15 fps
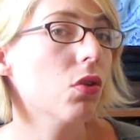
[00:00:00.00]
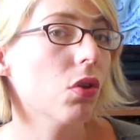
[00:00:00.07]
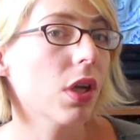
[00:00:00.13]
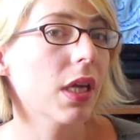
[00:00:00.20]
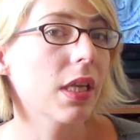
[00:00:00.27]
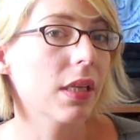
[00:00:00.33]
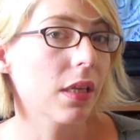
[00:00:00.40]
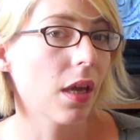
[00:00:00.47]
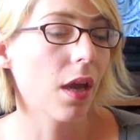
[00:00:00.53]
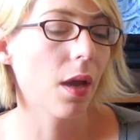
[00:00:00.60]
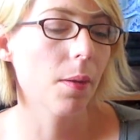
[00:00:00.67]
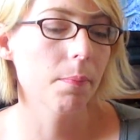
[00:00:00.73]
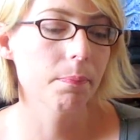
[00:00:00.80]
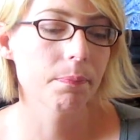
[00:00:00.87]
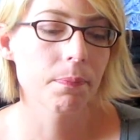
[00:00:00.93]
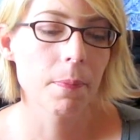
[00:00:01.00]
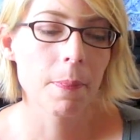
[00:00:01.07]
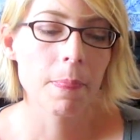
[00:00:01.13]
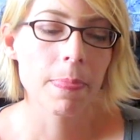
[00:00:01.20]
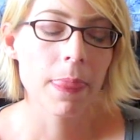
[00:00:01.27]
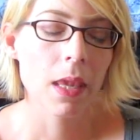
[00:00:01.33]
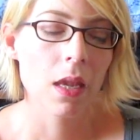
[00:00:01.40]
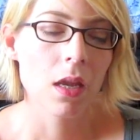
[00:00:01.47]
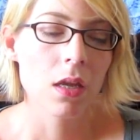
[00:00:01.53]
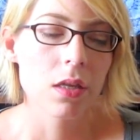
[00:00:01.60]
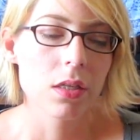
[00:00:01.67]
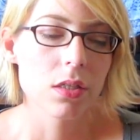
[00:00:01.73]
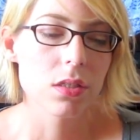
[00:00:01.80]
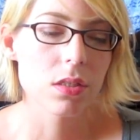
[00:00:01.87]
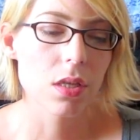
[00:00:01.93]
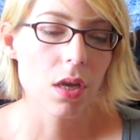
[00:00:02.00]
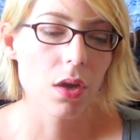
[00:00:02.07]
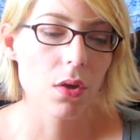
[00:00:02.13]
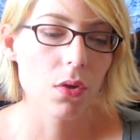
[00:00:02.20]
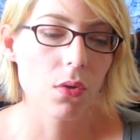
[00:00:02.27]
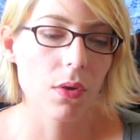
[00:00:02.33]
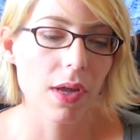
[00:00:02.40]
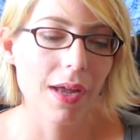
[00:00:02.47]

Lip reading: your income. So